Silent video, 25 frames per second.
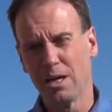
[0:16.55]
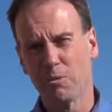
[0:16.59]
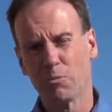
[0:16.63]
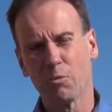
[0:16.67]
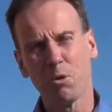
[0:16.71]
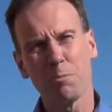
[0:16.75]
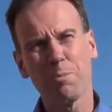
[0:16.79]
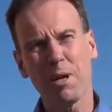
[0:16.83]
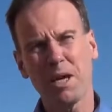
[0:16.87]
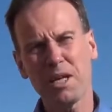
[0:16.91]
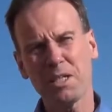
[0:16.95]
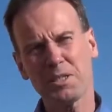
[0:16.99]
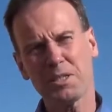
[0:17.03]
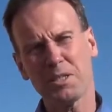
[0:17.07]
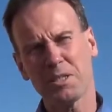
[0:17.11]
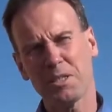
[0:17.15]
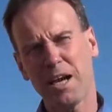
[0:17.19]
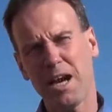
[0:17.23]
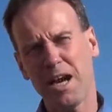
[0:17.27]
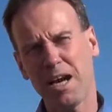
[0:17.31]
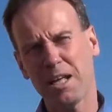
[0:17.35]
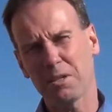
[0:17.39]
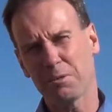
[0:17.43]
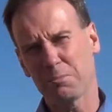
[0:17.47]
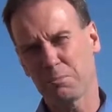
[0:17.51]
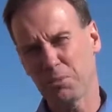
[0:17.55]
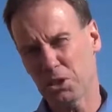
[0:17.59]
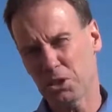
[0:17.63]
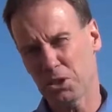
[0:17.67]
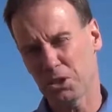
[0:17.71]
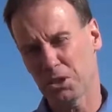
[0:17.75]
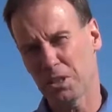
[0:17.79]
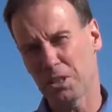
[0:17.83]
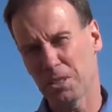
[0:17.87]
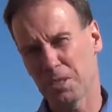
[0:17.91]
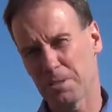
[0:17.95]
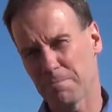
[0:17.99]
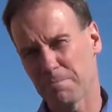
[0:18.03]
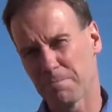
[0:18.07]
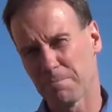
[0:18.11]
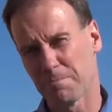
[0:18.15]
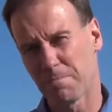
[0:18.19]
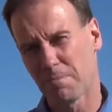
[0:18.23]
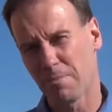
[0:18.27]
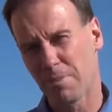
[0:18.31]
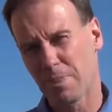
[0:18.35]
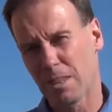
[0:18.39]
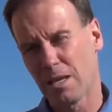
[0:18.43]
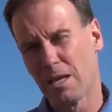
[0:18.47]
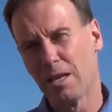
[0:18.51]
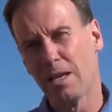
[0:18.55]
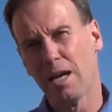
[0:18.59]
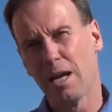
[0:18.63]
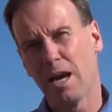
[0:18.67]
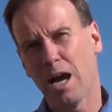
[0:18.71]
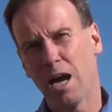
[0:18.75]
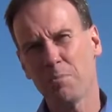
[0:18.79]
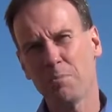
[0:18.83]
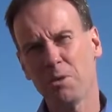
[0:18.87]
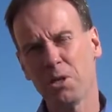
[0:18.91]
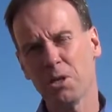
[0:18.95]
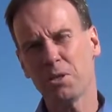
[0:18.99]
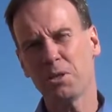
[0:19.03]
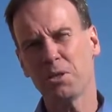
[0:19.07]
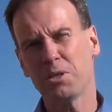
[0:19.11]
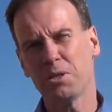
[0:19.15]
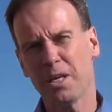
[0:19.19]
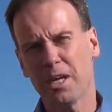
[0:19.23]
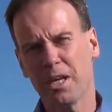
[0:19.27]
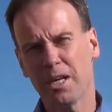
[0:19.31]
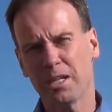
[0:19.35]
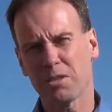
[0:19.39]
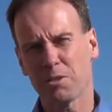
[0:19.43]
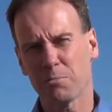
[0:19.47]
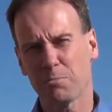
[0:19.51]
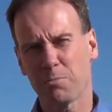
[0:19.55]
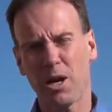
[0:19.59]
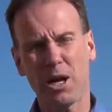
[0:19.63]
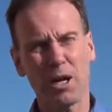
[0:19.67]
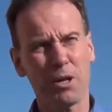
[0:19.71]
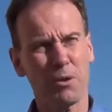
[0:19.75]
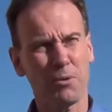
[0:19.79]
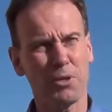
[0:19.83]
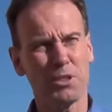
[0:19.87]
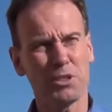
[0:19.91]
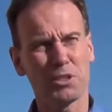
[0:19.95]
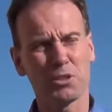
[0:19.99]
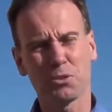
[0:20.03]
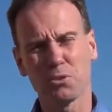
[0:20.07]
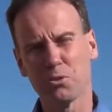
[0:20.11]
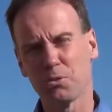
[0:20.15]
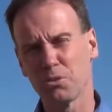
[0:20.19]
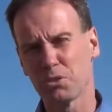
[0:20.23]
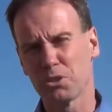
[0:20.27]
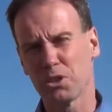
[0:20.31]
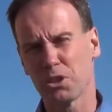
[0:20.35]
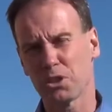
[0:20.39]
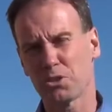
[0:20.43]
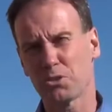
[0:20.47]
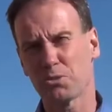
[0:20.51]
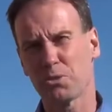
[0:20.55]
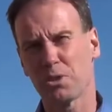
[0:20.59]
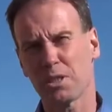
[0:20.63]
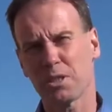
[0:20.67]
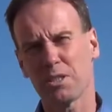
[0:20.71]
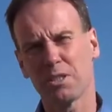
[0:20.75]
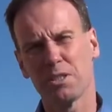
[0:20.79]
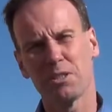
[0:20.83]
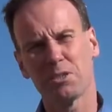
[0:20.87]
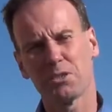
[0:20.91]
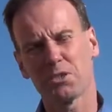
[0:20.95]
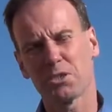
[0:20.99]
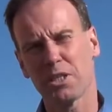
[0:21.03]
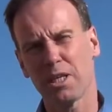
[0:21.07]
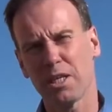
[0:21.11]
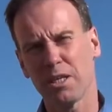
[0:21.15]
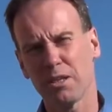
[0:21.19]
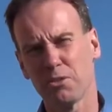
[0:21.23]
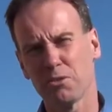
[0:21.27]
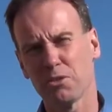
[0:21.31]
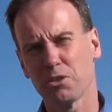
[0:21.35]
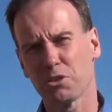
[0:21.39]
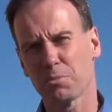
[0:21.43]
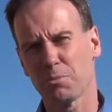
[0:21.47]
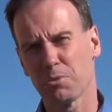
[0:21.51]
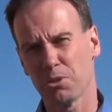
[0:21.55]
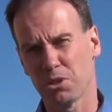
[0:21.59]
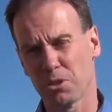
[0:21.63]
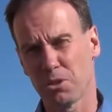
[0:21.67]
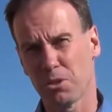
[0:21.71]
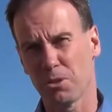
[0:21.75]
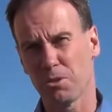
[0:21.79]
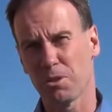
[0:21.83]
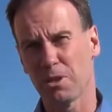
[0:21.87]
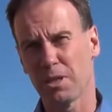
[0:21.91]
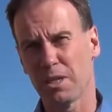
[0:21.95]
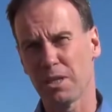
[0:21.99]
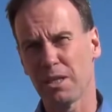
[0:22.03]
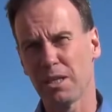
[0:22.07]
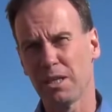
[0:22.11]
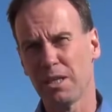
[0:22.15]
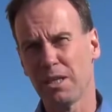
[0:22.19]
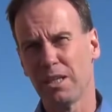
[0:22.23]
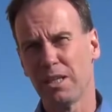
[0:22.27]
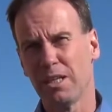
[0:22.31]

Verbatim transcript: We're based in Holland, Michigan. I'm here today at the Parkway School District near Saint Louis, Missouri